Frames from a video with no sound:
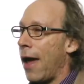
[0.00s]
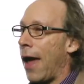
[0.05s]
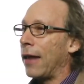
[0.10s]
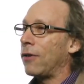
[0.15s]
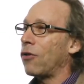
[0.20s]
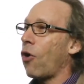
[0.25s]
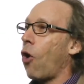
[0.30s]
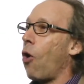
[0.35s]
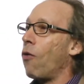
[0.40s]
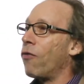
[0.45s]

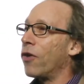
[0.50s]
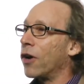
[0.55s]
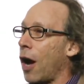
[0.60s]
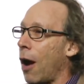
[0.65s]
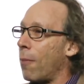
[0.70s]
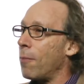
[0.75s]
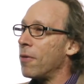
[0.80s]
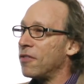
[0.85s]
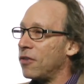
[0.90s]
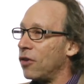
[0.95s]
And to
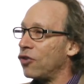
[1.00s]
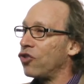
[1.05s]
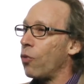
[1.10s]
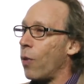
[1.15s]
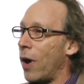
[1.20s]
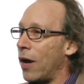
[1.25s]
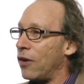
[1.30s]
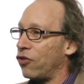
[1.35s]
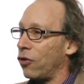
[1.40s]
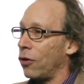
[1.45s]
overcome a
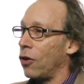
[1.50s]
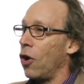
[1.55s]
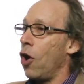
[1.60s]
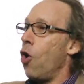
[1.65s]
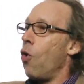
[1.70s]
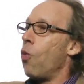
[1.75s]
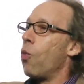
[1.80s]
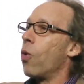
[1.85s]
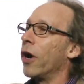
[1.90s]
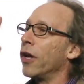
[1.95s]
situation
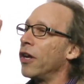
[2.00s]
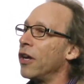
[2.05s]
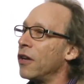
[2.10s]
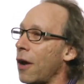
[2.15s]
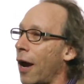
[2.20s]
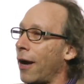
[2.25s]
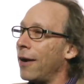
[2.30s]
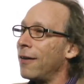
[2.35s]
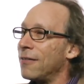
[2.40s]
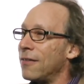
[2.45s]
where a
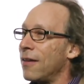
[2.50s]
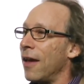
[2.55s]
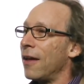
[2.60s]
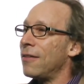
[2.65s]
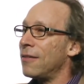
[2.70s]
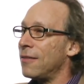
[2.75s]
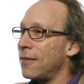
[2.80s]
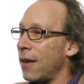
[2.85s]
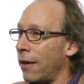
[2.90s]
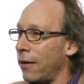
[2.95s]
United
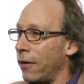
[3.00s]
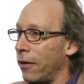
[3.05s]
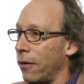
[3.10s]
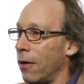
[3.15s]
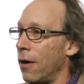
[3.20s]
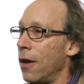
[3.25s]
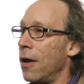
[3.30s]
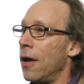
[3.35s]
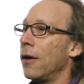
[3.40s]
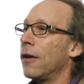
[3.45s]
States
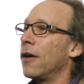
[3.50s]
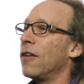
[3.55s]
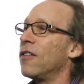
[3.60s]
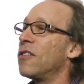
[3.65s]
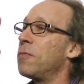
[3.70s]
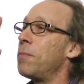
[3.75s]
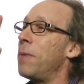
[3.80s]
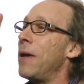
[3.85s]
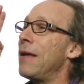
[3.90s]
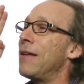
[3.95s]
Senator can
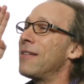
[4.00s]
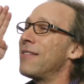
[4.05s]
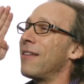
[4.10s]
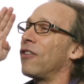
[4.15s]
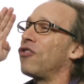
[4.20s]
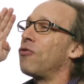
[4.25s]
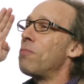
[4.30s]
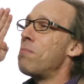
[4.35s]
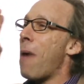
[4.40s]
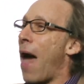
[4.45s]
speak
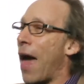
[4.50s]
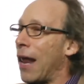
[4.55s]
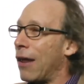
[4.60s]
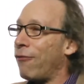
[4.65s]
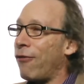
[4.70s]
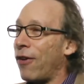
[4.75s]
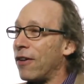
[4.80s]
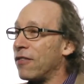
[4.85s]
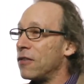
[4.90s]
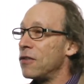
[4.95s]
such
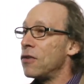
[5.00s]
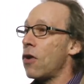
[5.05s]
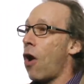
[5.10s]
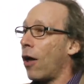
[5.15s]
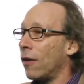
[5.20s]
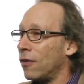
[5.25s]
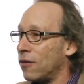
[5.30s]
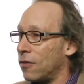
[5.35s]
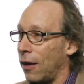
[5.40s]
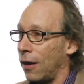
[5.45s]
manifest
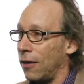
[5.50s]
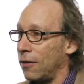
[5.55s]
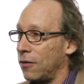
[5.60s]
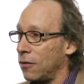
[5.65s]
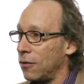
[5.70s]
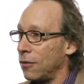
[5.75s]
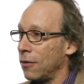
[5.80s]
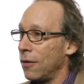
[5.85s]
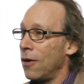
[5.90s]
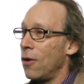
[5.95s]

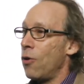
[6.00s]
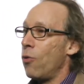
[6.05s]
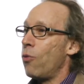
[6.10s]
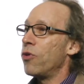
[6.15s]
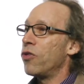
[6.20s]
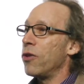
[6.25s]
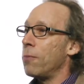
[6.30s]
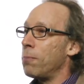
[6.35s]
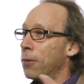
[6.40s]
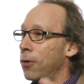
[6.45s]
nonsense
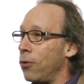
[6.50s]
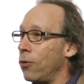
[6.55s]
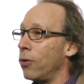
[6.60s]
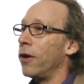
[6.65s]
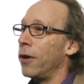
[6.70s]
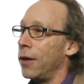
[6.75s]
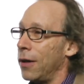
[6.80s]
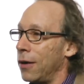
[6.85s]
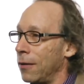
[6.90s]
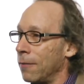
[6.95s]
with
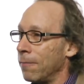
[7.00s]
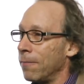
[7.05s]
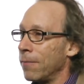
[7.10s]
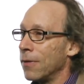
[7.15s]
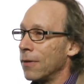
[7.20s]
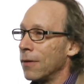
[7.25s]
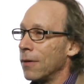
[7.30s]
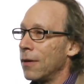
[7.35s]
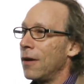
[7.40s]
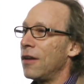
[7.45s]
impunity
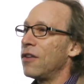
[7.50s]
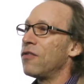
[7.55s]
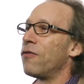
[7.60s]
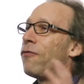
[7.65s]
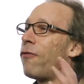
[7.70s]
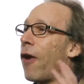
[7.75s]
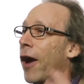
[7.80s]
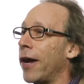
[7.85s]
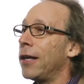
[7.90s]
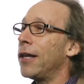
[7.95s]
is
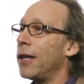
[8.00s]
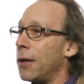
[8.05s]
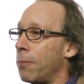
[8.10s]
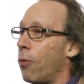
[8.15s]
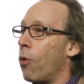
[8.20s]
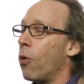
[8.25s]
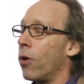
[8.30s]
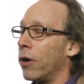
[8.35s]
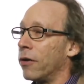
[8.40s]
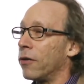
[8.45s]
vitally
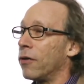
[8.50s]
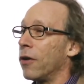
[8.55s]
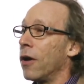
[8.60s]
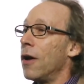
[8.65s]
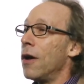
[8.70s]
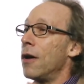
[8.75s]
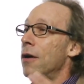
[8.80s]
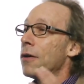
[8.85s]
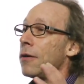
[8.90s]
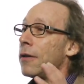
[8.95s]
important
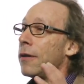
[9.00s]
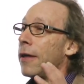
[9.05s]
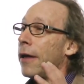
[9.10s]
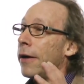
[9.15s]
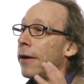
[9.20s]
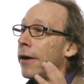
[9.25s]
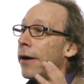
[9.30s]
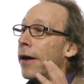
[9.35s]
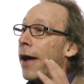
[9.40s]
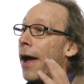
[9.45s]
to
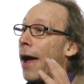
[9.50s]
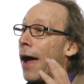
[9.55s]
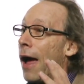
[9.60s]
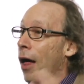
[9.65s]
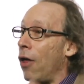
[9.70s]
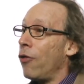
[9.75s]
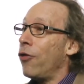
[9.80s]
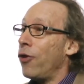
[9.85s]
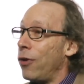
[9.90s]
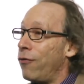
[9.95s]
the
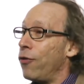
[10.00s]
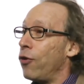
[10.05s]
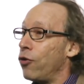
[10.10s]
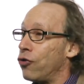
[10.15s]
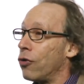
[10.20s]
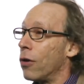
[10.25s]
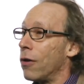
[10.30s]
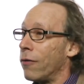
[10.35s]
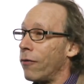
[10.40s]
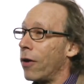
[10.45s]
healthy
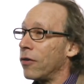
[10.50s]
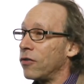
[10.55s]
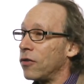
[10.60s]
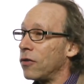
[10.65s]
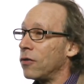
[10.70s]
future of our